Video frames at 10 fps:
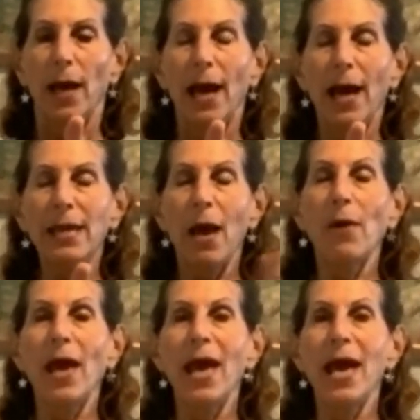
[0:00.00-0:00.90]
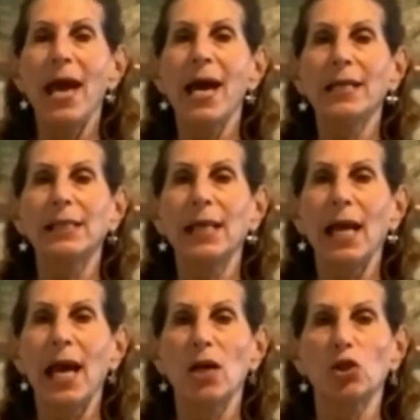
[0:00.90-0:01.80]
And now
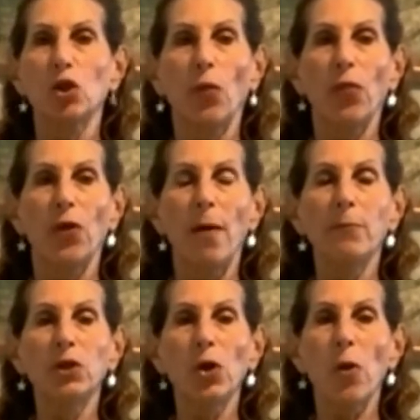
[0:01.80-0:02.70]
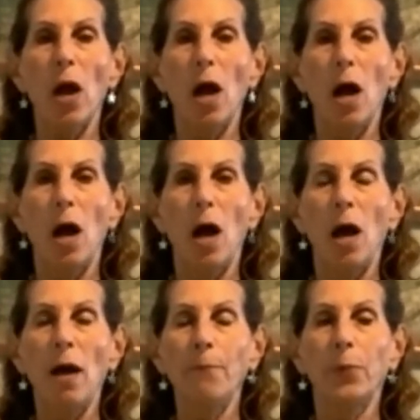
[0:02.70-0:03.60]
exhale. So thumbs are
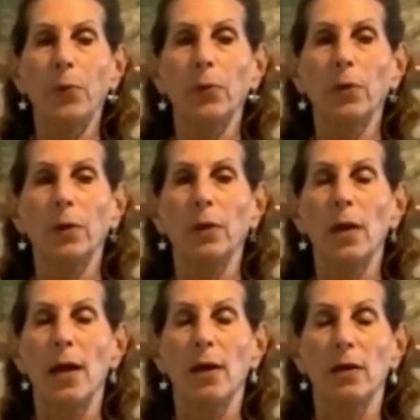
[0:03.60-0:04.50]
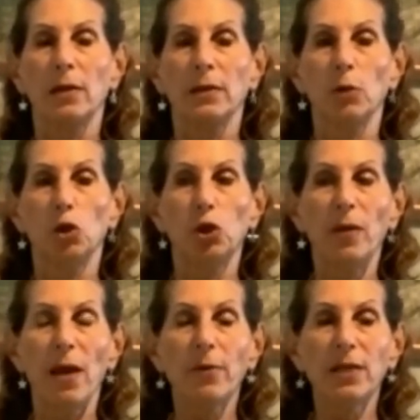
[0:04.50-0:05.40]
up. You should be
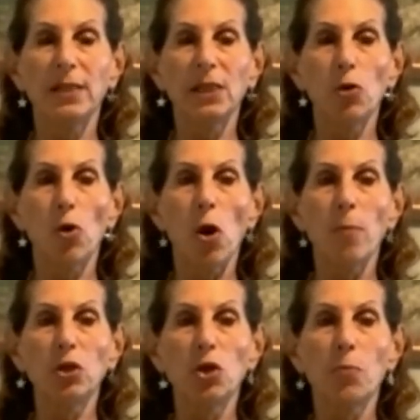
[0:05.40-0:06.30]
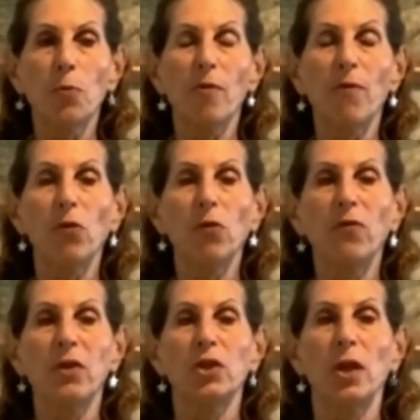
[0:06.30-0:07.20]
able to see your arms in your peripheral
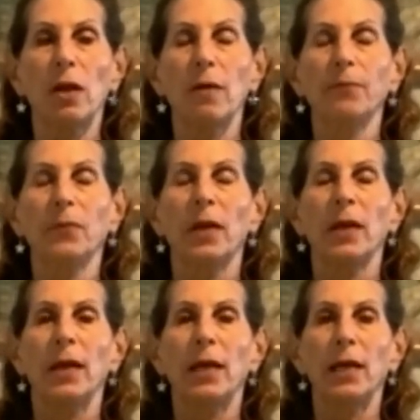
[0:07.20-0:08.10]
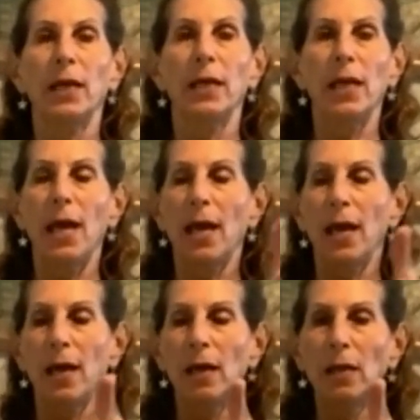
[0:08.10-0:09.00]
vision.
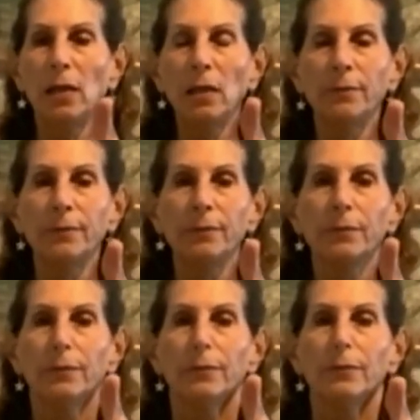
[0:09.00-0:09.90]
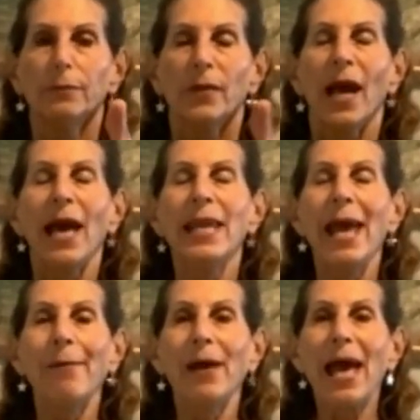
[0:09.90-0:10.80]
Inhale. And
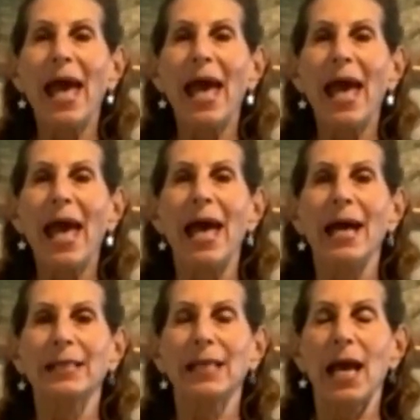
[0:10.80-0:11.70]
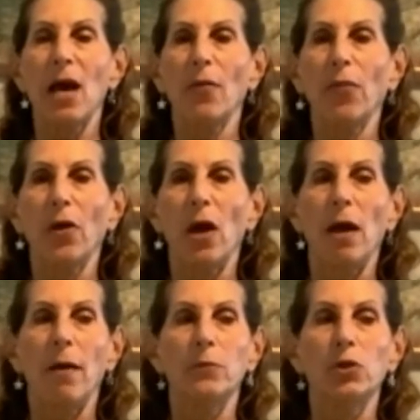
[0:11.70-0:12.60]
now exhale.
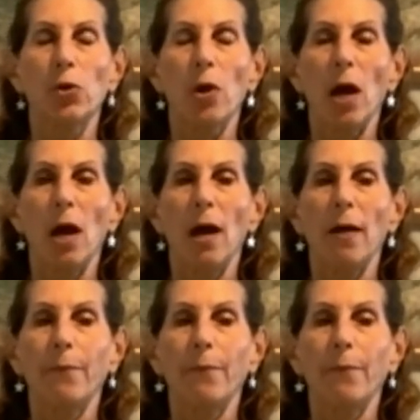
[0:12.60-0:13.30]
Thumbs are up.